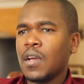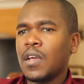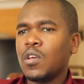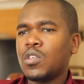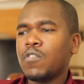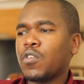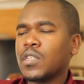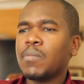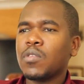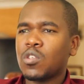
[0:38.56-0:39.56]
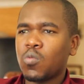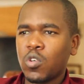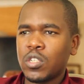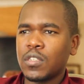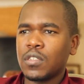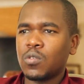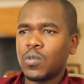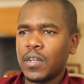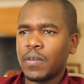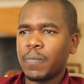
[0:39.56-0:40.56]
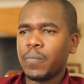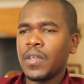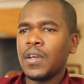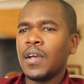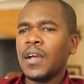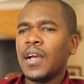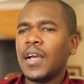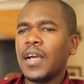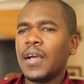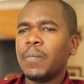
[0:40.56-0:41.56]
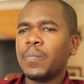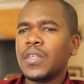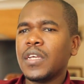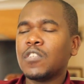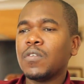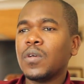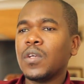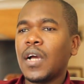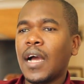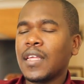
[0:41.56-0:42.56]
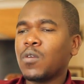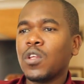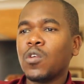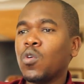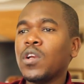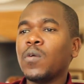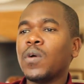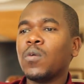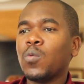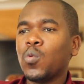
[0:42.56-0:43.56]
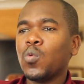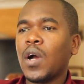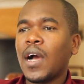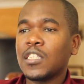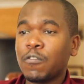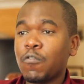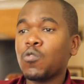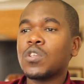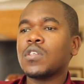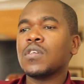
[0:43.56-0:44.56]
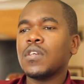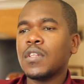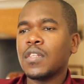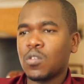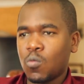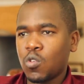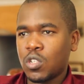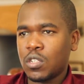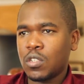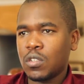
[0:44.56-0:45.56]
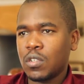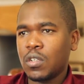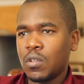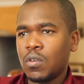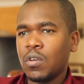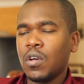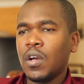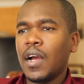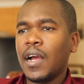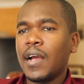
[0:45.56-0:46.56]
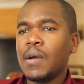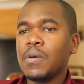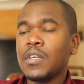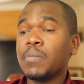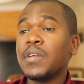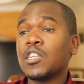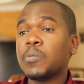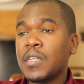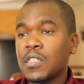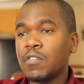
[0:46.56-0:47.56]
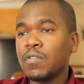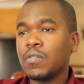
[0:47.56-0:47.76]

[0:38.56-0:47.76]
You see, for example, the squashes today. I think we are the only one who has fruit in the squash. It's a bit expensive